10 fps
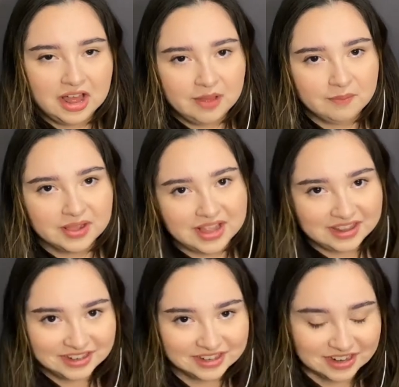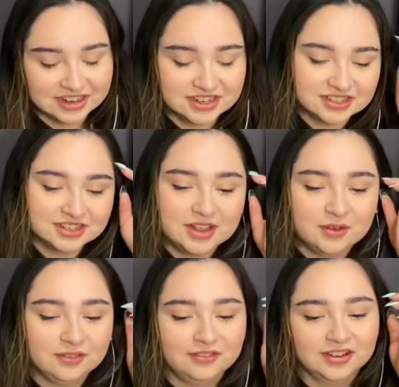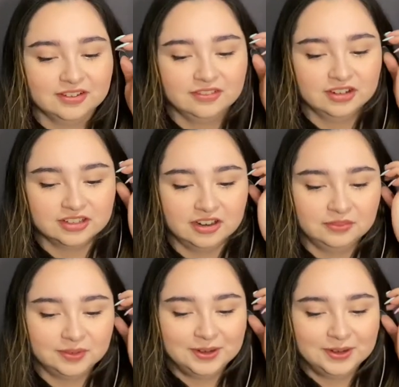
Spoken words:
I'm glad they didn't kiss, because I would have fucking freaked out, bro.